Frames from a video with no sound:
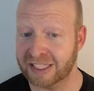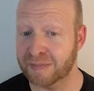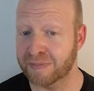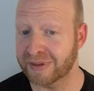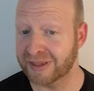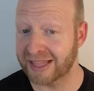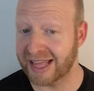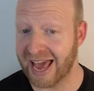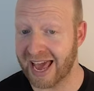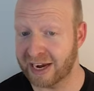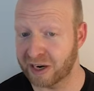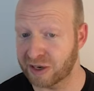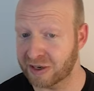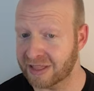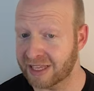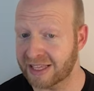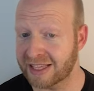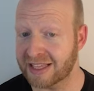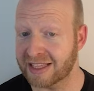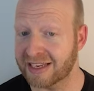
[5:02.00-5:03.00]
planner.
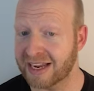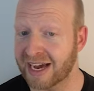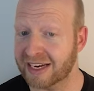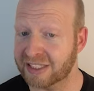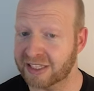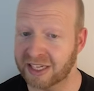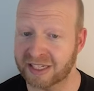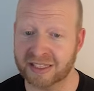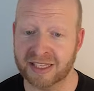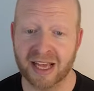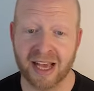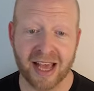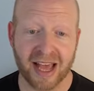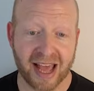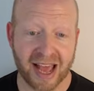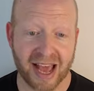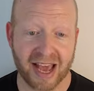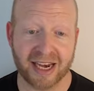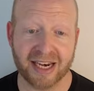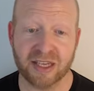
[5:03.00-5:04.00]
This is not just
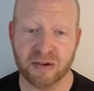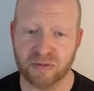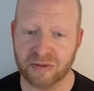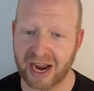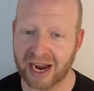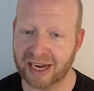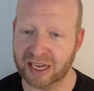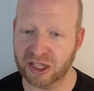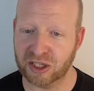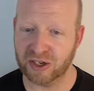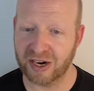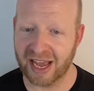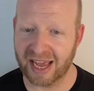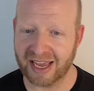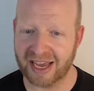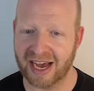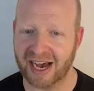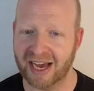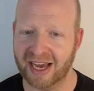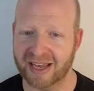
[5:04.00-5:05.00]
any regular
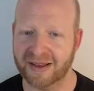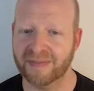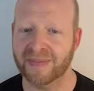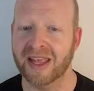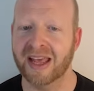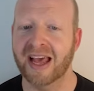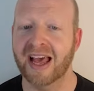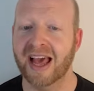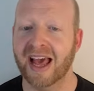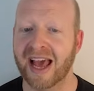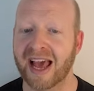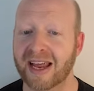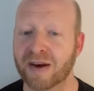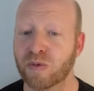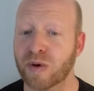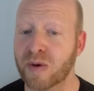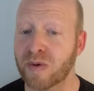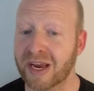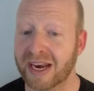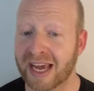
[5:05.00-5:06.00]
AI. And
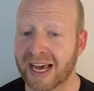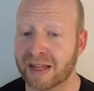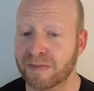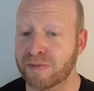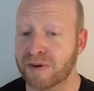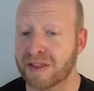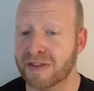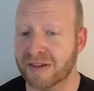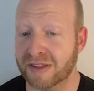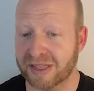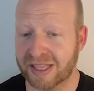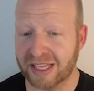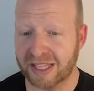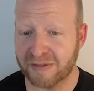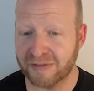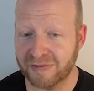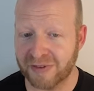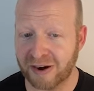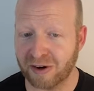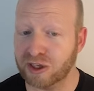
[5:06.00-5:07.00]
we want help with this
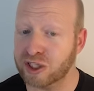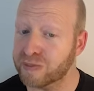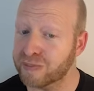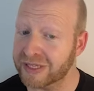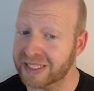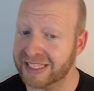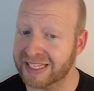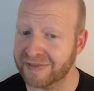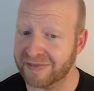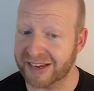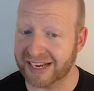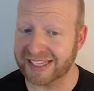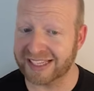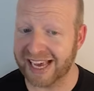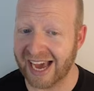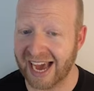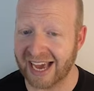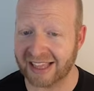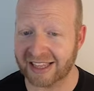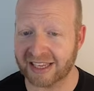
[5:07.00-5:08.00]
very specific
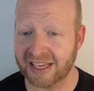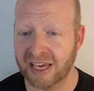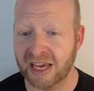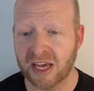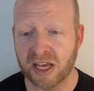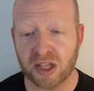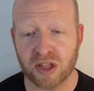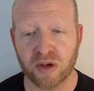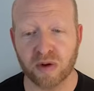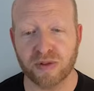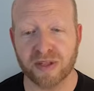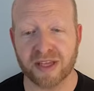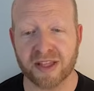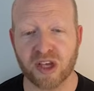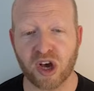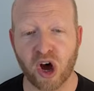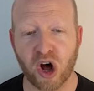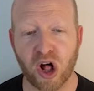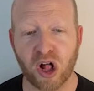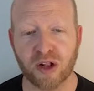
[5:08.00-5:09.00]
task. So this
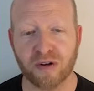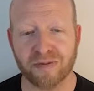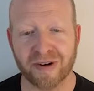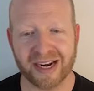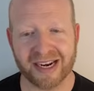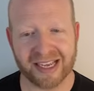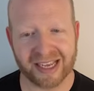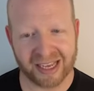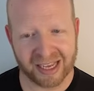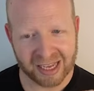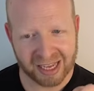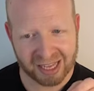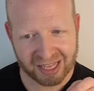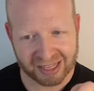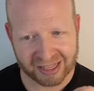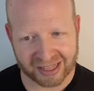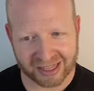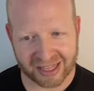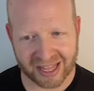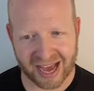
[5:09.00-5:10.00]
already
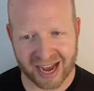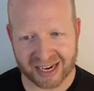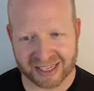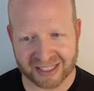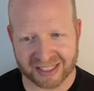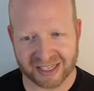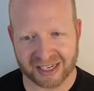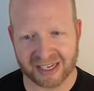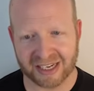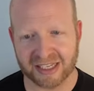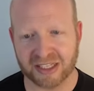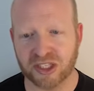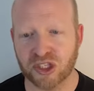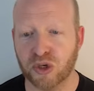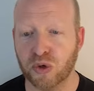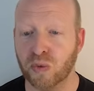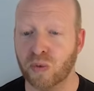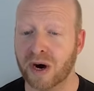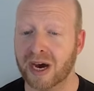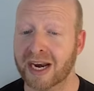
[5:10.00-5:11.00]
locks it
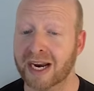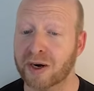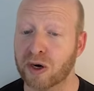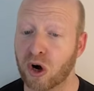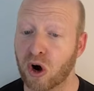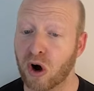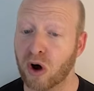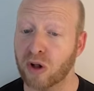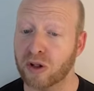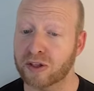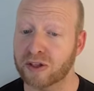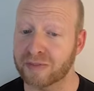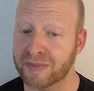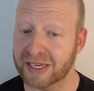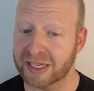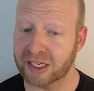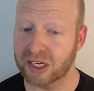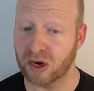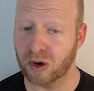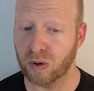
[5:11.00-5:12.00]
into what our
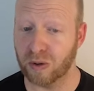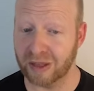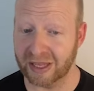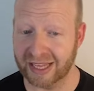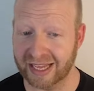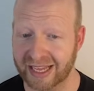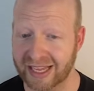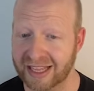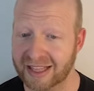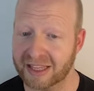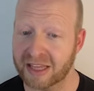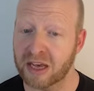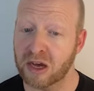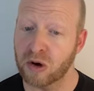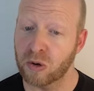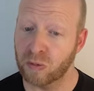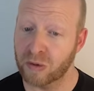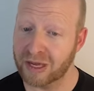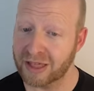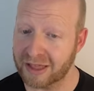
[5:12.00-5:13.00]
ultimate goal is
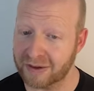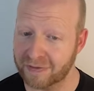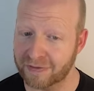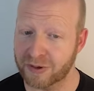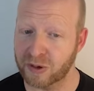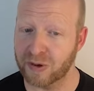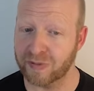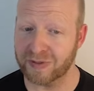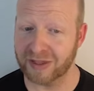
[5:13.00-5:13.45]
with a few of the